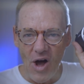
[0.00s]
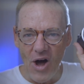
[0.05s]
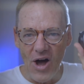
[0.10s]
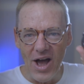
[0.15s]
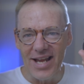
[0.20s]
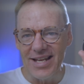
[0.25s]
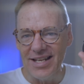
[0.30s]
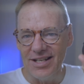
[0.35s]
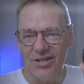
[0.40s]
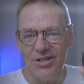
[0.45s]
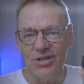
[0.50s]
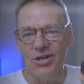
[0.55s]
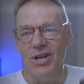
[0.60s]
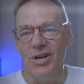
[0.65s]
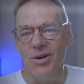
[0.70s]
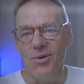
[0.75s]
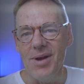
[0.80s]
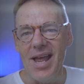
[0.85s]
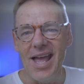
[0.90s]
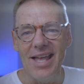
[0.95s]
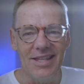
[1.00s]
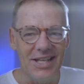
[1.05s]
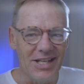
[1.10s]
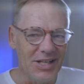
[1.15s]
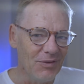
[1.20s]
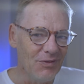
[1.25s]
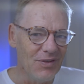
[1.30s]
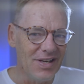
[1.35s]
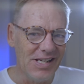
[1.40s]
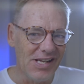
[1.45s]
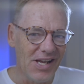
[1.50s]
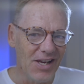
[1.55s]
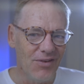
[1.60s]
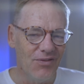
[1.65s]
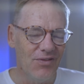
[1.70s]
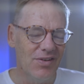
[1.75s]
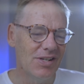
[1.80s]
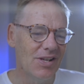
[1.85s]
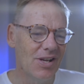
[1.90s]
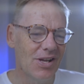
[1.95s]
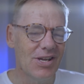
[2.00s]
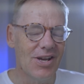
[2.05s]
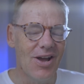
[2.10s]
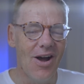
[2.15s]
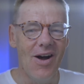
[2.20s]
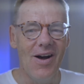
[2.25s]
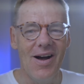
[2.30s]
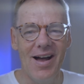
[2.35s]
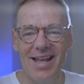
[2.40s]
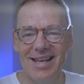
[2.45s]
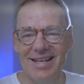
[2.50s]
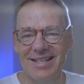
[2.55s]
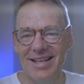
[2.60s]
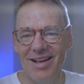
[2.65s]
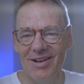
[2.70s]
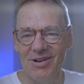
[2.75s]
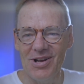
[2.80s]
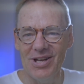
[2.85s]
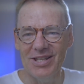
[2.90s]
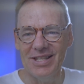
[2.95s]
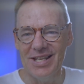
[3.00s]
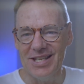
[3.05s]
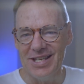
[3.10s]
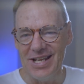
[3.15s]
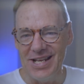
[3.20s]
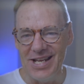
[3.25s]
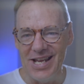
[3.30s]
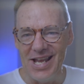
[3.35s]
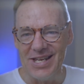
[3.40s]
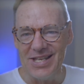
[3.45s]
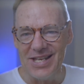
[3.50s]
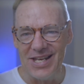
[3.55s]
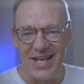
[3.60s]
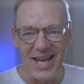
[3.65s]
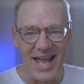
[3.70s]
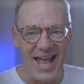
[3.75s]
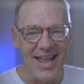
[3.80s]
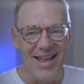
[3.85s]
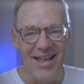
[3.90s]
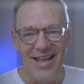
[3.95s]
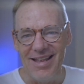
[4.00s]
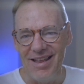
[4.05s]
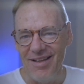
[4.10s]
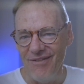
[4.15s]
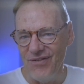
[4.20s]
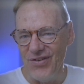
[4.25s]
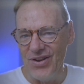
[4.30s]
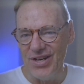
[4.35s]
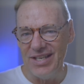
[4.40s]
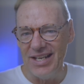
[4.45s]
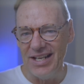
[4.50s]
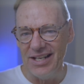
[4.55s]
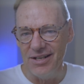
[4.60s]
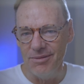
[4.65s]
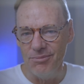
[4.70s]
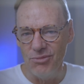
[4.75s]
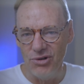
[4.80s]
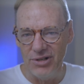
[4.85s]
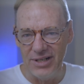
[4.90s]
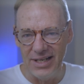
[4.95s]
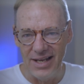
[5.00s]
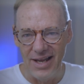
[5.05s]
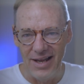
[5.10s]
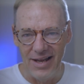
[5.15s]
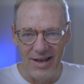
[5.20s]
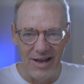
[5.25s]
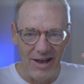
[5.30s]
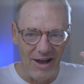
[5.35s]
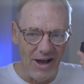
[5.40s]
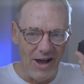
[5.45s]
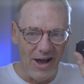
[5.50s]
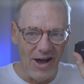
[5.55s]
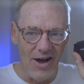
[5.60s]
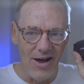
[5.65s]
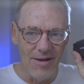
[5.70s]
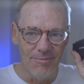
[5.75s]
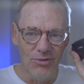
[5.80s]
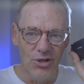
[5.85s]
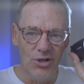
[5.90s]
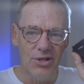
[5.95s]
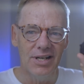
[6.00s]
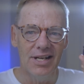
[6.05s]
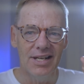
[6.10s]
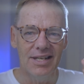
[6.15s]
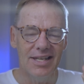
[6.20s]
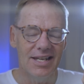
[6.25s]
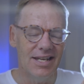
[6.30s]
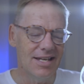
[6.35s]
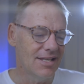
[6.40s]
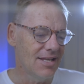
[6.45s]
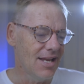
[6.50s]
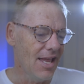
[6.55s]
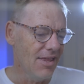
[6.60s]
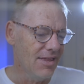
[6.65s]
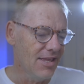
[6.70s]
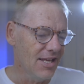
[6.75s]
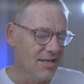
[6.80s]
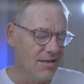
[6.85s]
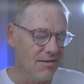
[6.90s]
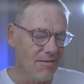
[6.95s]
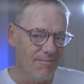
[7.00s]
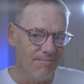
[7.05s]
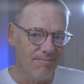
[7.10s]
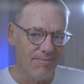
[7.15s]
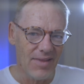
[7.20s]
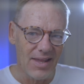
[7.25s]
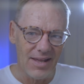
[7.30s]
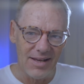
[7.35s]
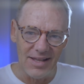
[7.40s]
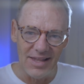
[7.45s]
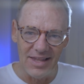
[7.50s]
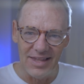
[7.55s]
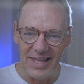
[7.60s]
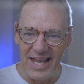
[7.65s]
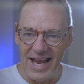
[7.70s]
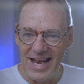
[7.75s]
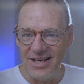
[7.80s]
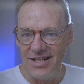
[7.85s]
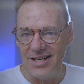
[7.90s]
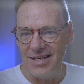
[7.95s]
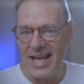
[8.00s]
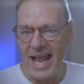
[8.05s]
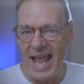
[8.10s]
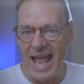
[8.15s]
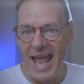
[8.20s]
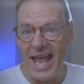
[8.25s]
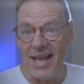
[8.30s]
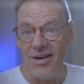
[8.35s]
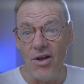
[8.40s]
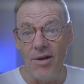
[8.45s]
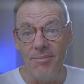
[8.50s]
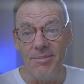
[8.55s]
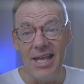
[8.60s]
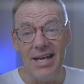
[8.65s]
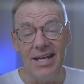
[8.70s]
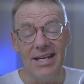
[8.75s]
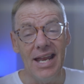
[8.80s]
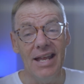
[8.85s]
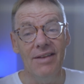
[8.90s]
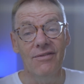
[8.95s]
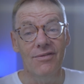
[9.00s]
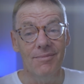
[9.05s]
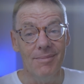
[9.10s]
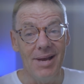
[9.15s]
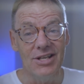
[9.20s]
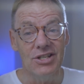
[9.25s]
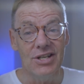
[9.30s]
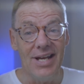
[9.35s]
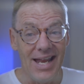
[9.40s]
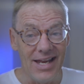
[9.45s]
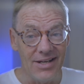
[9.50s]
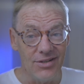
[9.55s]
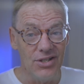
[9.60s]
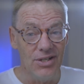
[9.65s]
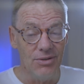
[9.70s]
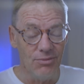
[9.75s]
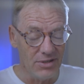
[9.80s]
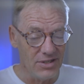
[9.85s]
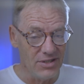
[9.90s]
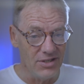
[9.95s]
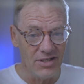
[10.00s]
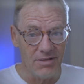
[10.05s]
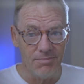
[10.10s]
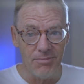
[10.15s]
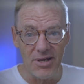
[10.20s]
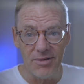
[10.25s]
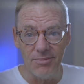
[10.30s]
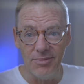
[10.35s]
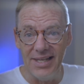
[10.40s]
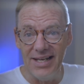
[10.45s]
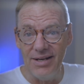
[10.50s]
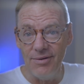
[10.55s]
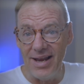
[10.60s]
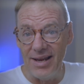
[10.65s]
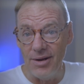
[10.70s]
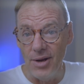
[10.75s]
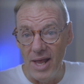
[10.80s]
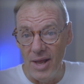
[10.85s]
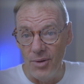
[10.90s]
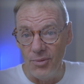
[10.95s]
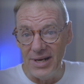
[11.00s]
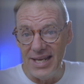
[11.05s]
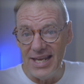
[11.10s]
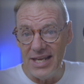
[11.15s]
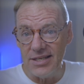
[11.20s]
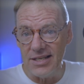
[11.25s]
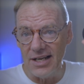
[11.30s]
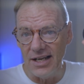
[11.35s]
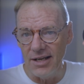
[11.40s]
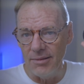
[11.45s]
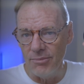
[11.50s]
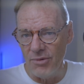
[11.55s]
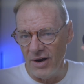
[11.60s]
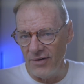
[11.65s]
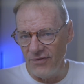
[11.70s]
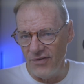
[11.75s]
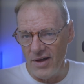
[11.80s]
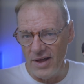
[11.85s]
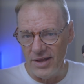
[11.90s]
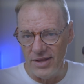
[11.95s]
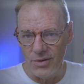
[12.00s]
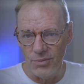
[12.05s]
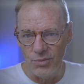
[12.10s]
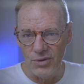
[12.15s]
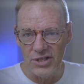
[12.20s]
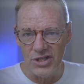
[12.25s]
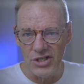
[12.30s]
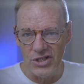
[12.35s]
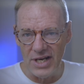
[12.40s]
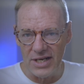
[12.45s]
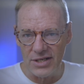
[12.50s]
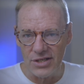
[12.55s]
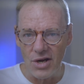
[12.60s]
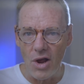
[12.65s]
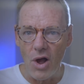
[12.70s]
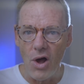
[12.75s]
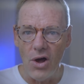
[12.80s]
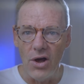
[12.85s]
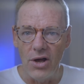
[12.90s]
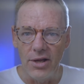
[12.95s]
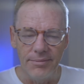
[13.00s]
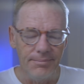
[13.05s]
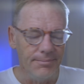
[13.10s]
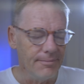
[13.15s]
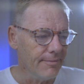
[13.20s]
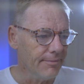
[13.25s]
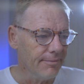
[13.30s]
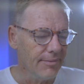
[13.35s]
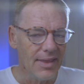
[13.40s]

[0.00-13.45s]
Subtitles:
I turn around these videos for you guys. I got this thing yesterday, first thing in the morning. I'm looking at this lens and I'm getting that information out to you as soon as possible. Anyway, well, here's a little modifier that was just on.